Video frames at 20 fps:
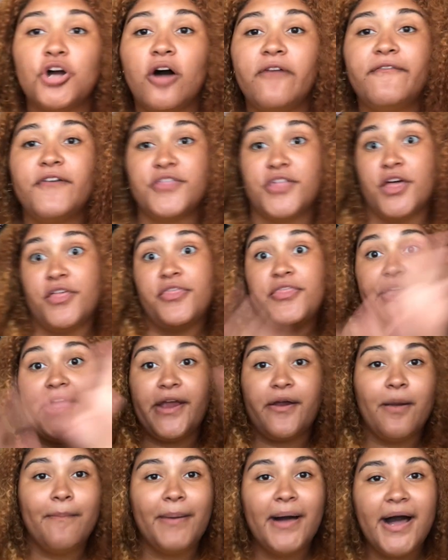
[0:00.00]
all for the
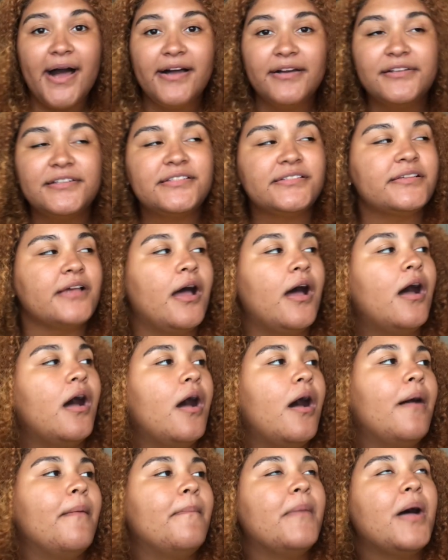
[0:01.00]
TheraBox.
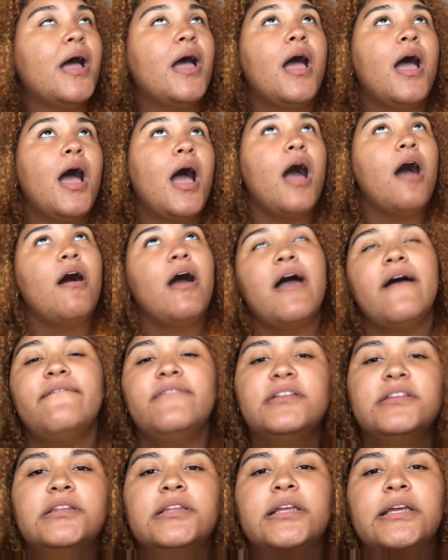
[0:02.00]
Um, I'll have
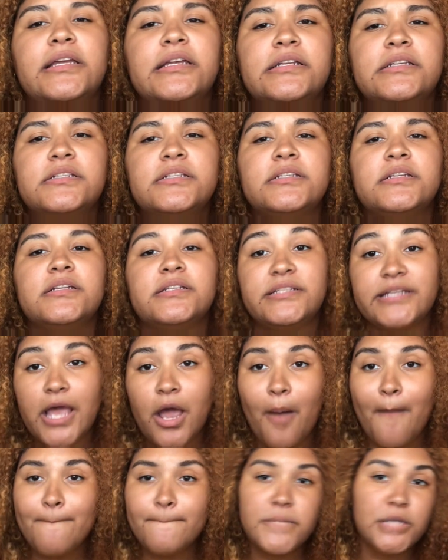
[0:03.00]
it linked
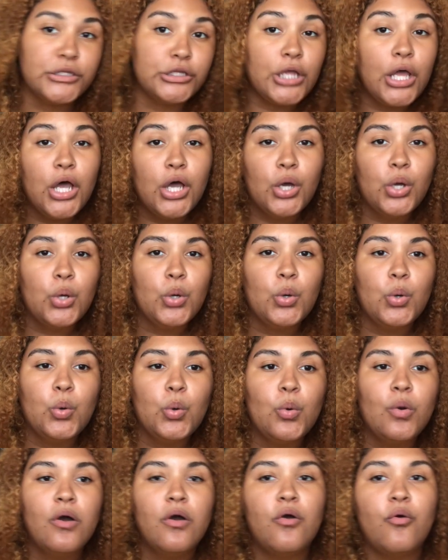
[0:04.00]
down
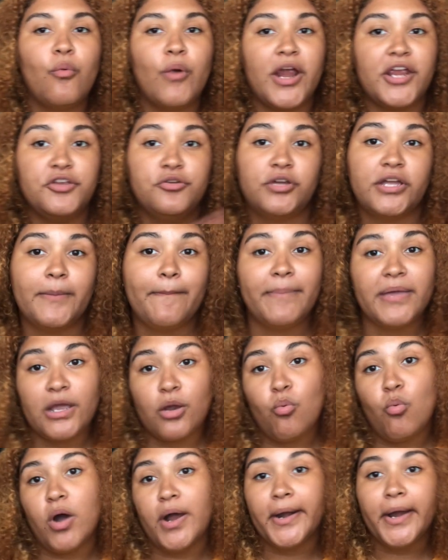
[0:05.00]
below where you can
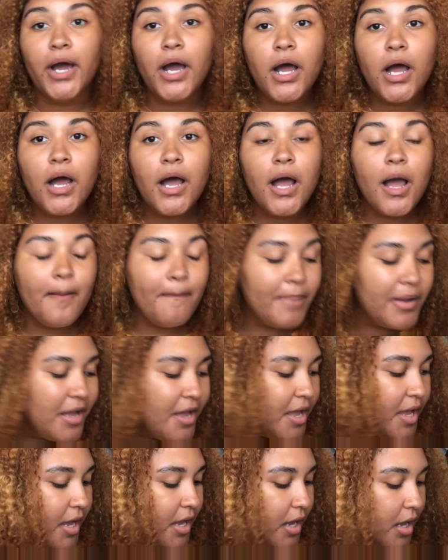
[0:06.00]
pick one up.
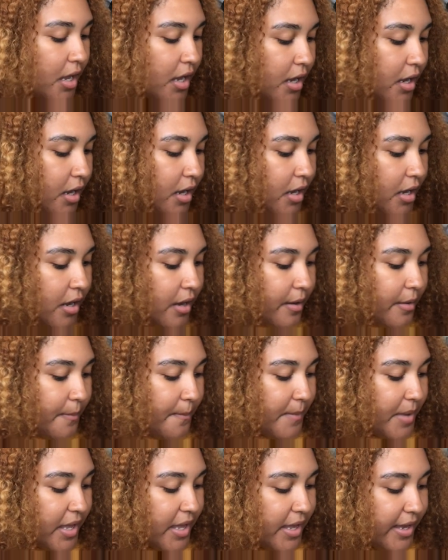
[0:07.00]

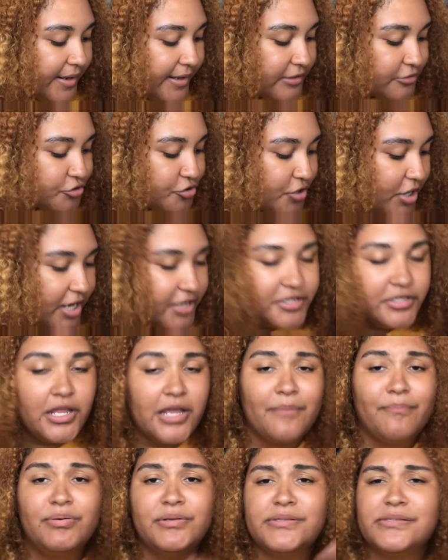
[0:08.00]
Um, and I'll try to
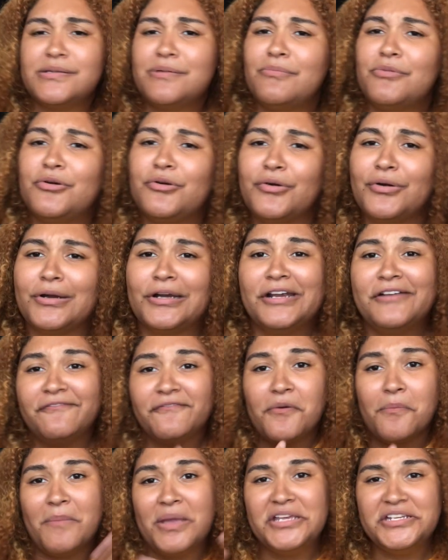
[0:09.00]
like put some more
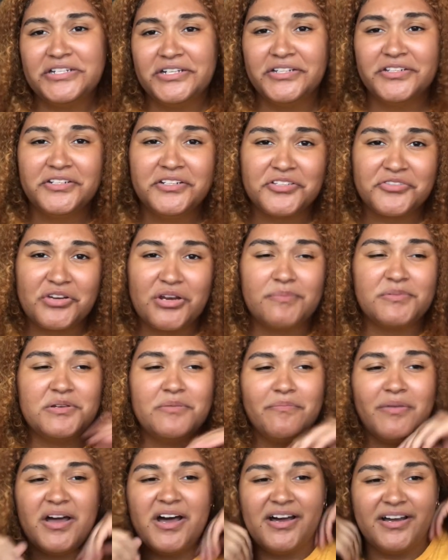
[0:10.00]
information in the
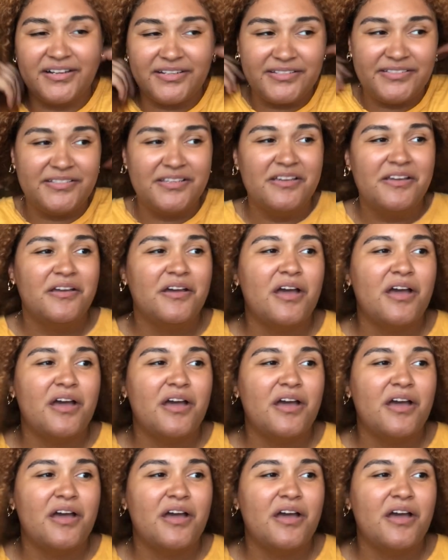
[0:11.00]
description box